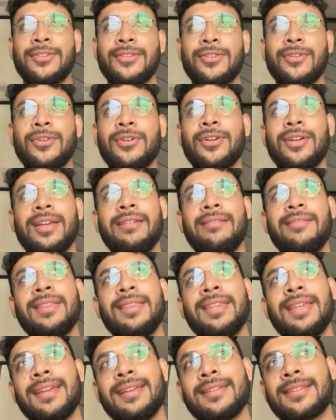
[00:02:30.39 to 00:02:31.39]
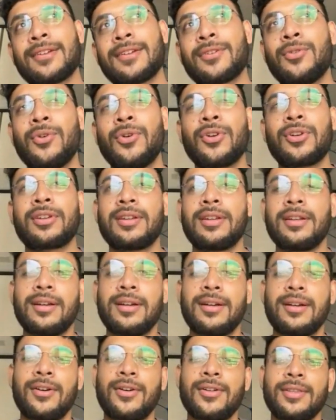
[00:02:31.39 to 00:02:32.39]
So even there is a quote
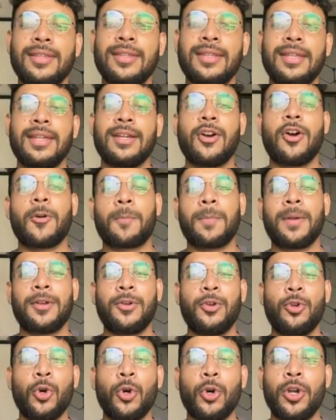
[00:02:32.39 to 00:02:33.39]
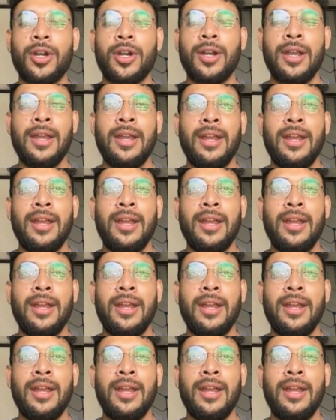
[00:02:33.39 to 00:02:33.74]
on the cockpit door: